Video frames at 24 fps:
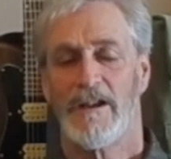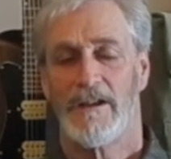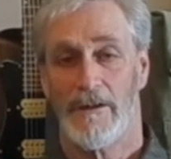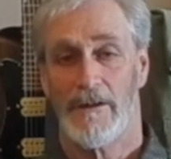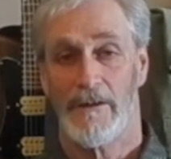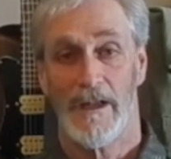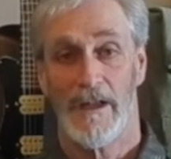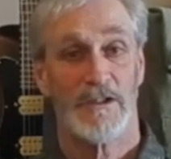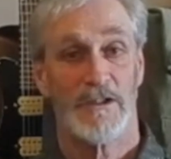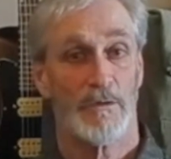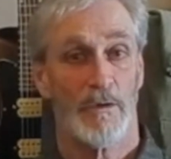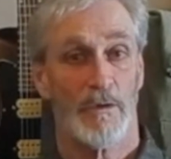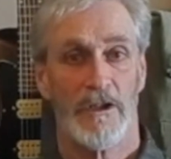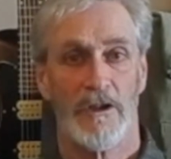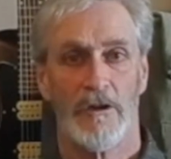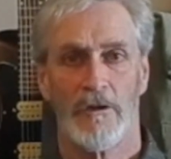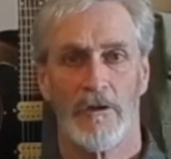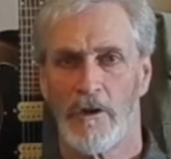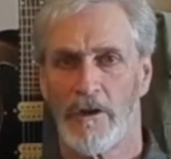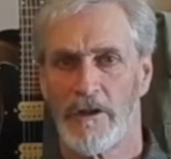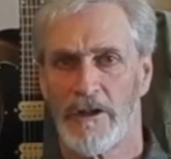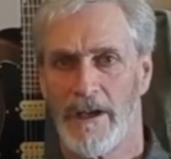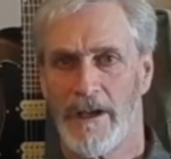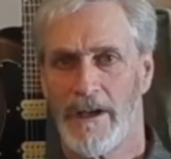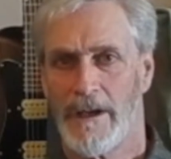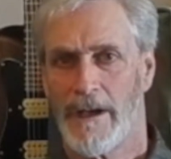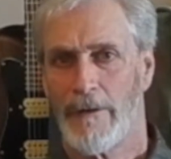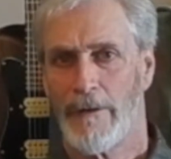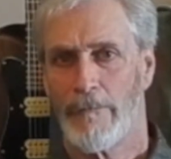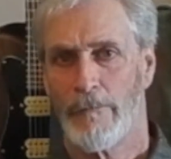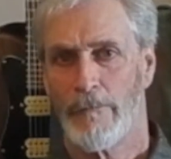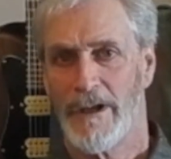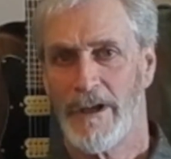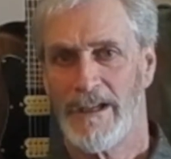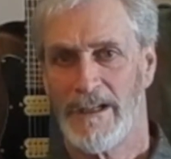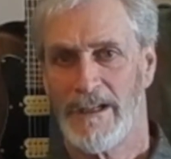Now that's what you're looking
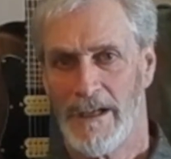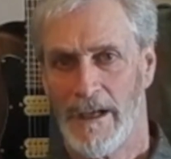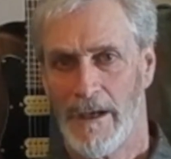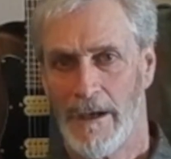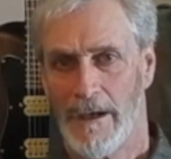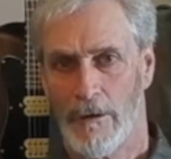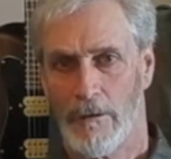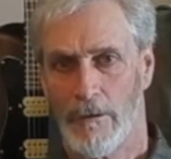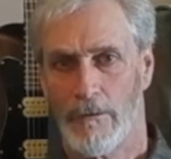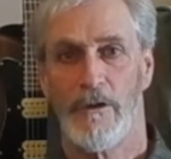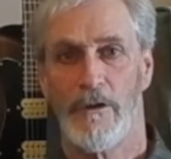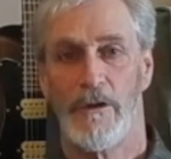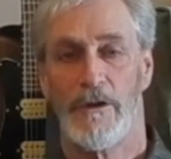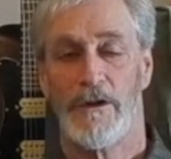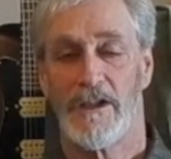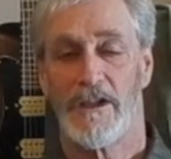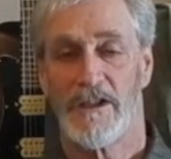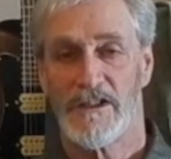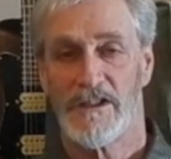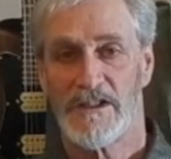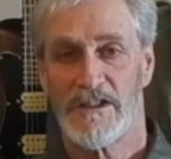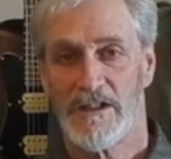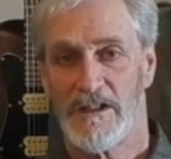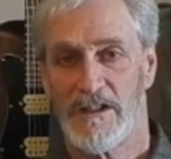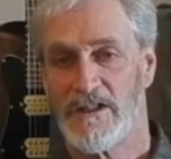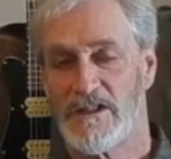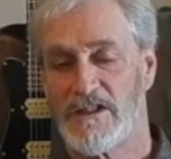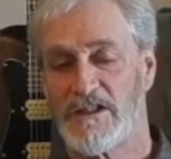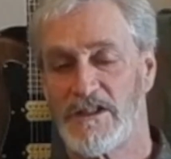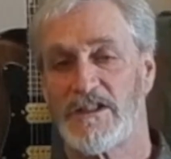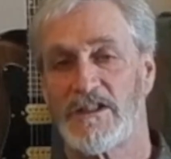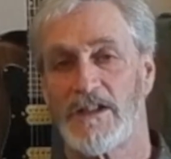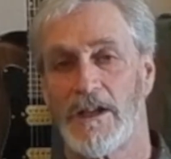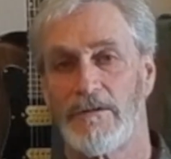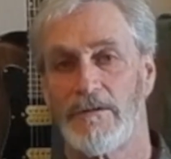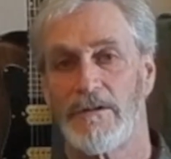at right now. This is
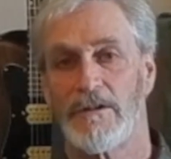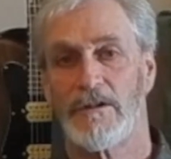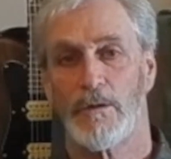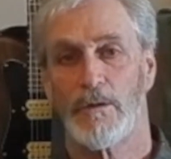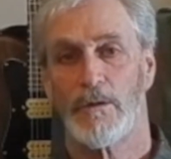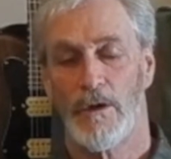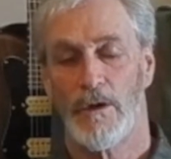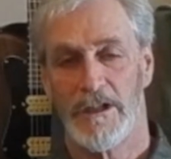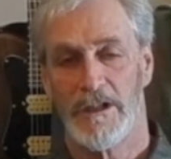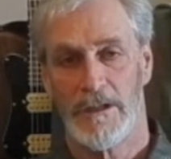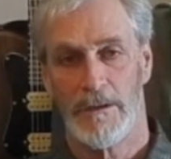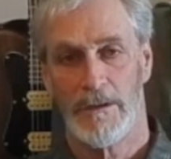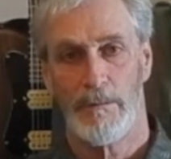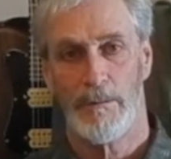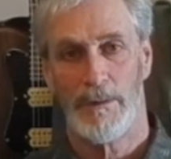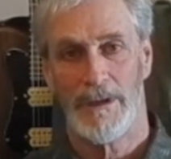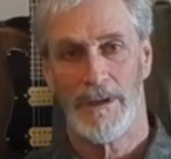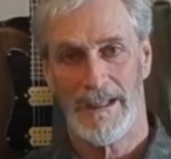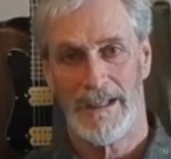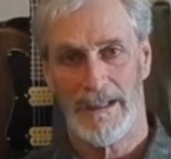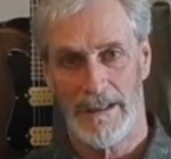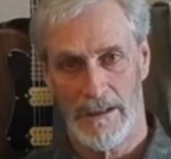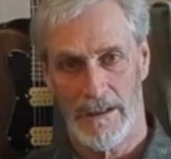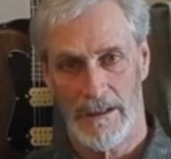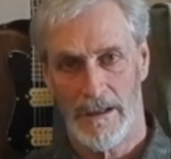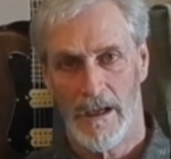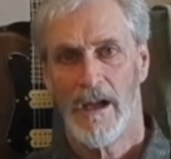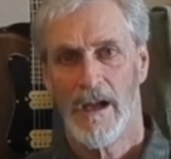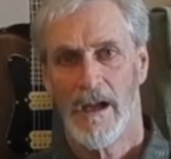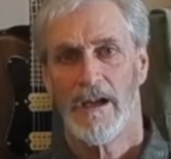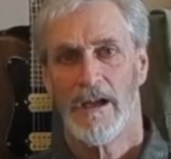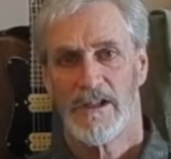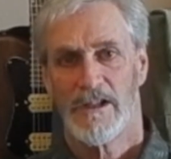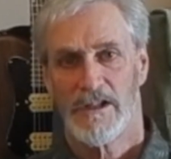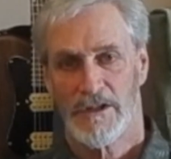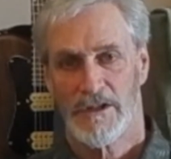720p
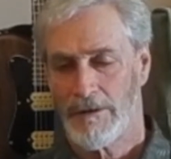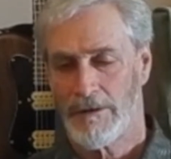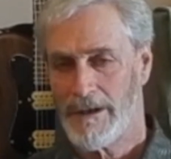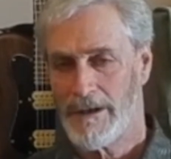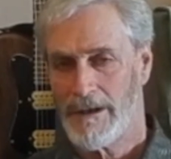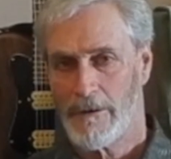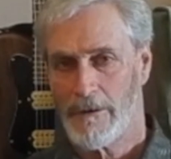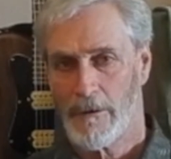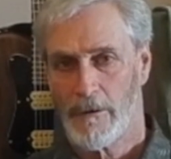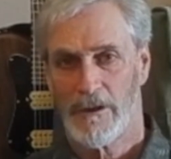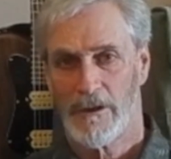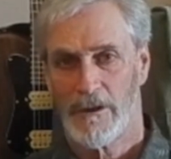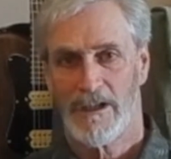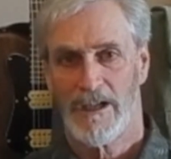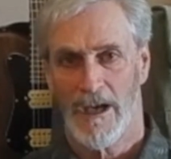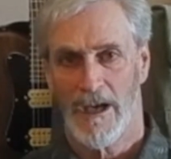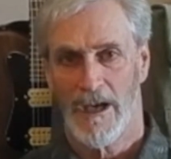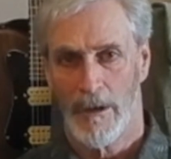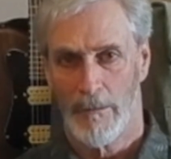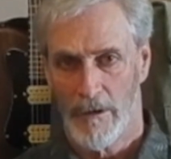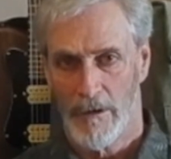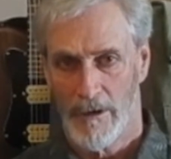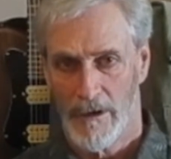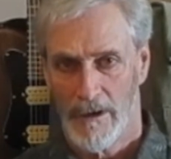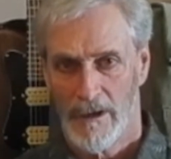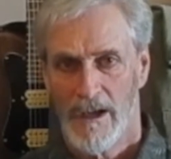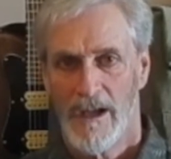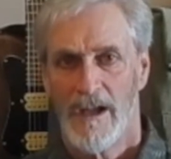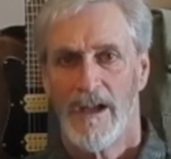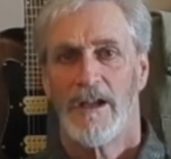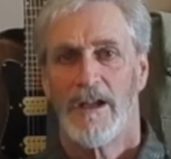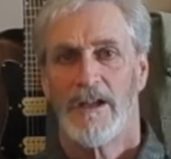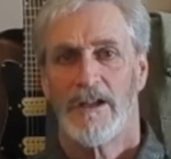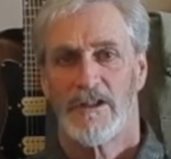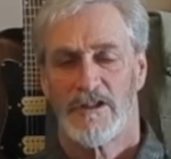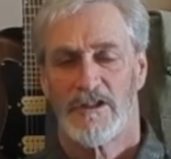straight out of the camera.
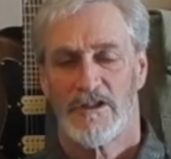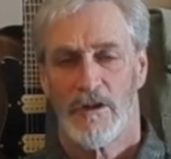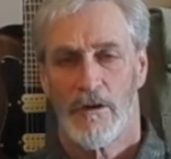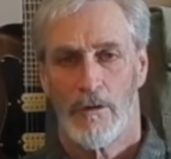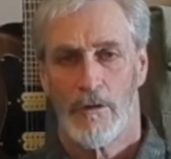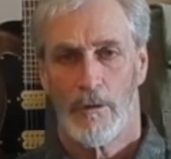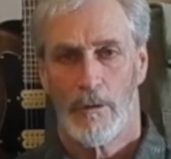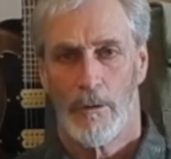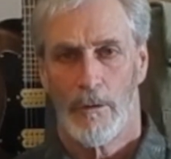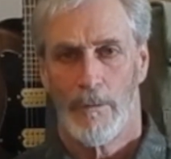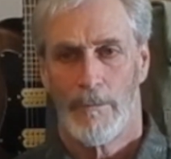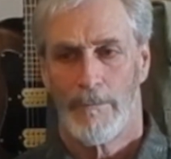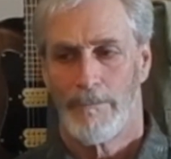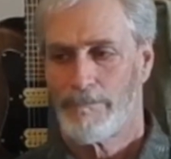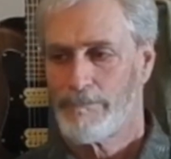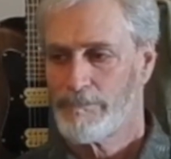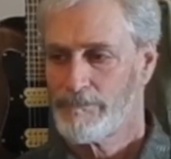So